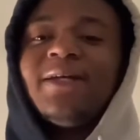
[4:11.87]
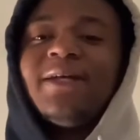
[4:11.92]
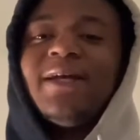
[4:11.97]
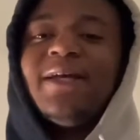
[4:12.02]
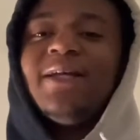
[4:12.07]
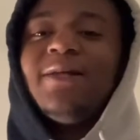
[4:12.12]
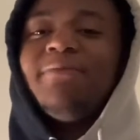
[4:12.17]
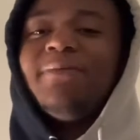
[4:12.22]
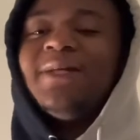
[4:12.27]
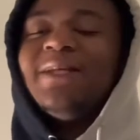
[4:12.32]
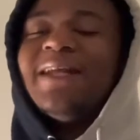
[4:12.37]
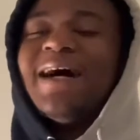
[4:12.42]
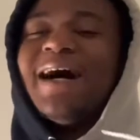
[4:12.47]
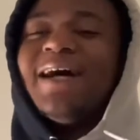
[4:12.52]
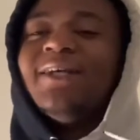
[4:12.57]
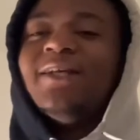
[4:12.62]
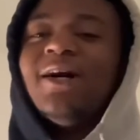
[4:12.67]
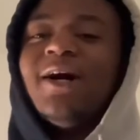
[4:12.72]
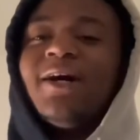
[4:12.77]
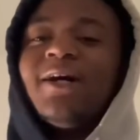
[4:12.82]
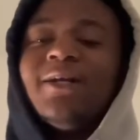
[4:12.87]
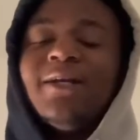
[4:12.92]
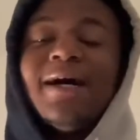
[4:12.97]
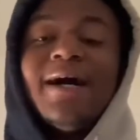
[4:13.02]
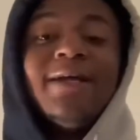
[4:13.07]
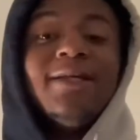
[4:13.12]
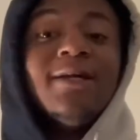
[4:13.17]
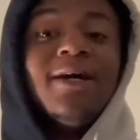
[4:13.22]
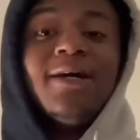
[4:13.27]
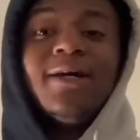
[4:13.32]

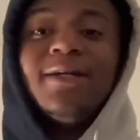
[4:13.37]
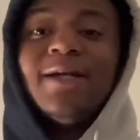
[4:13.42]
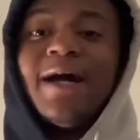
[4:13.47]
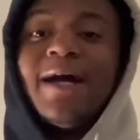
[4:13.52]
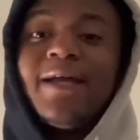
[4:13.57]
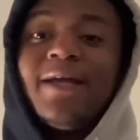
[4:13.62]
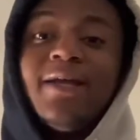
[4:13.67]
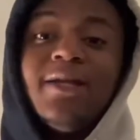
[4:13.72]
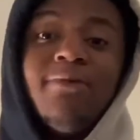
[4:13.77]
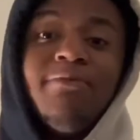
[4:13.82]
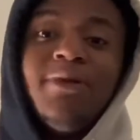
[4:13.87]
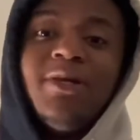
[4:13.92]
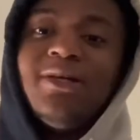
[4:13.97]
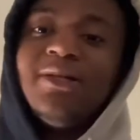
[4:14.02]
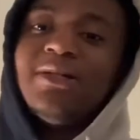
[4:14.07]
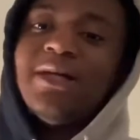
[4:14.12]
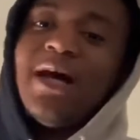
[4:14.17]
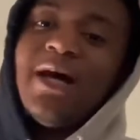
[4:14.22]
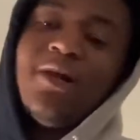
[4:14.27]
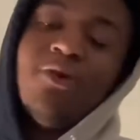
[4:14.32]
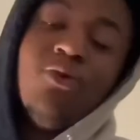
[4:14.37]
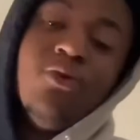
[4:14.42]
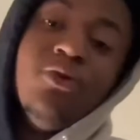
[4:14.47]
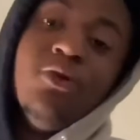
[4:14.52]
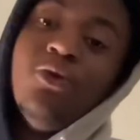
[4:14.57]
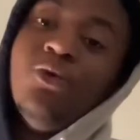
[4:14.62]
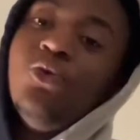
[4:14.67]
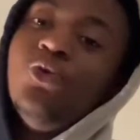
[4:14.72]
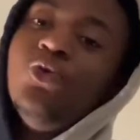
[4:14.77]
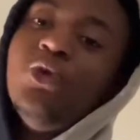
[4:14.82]
kdb.youngin, because I don't
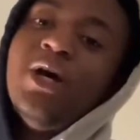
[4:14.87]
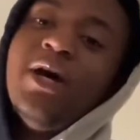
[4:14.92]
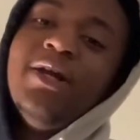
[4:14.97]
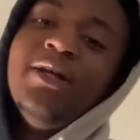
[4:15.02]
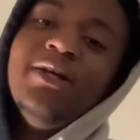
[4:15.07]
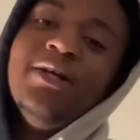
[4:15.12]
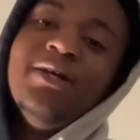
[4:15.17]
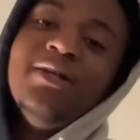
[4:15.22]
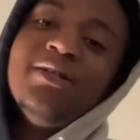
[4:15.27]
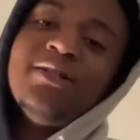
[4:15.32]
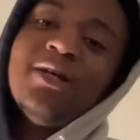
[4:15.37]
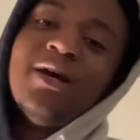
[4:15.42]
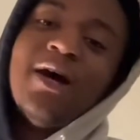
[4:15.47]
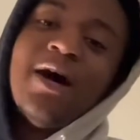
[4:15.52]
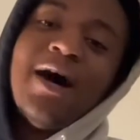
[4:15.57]
know who that is.